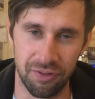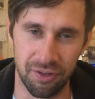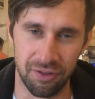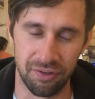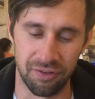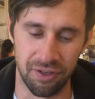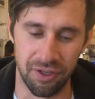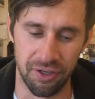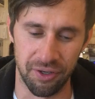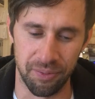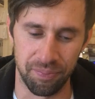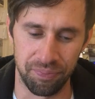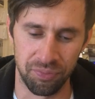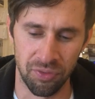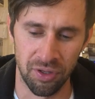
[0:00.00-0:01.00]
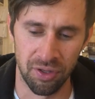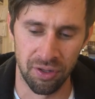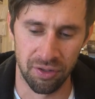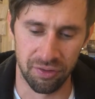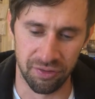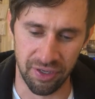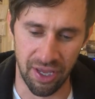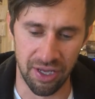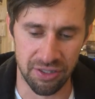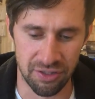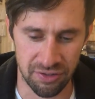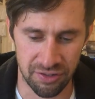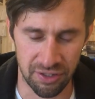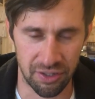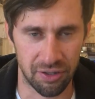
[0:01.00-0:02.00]
There's an
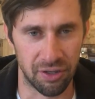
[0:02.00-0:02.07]
agency